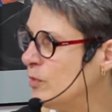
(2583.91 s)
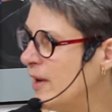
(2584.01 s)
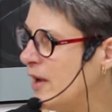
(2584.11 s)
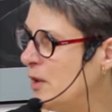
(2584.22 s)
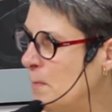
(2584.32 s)

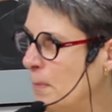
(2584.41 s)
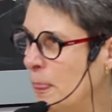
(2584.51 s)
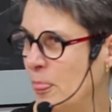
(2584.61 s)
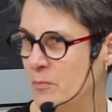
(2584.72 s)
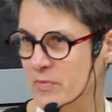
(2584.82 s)
gray,
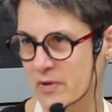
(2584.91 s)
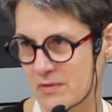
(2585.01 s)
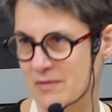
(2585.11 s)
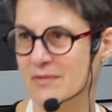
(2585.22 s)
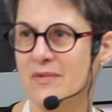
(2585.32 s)
but
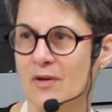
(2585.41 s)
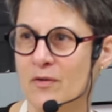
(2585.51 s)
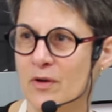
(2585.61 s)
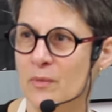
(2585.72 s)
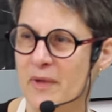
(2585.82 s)

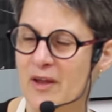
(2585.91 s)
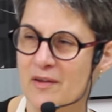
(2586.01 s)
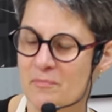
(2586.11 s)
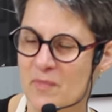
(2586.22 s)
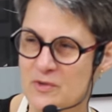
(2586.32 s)
I'm going to make
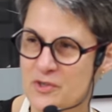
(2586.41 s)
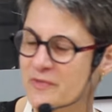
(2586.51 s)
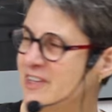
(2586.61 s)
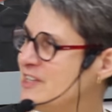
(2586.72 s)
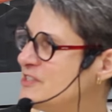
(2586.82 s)
most
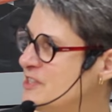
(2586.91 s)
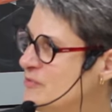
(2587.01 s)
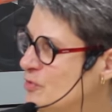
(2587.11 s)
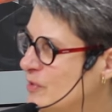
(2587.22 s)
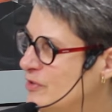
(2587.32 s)
of it easy
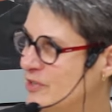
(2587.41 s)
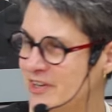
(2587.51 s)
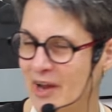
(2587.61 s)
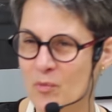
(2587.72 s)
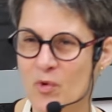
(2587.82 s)
for you today.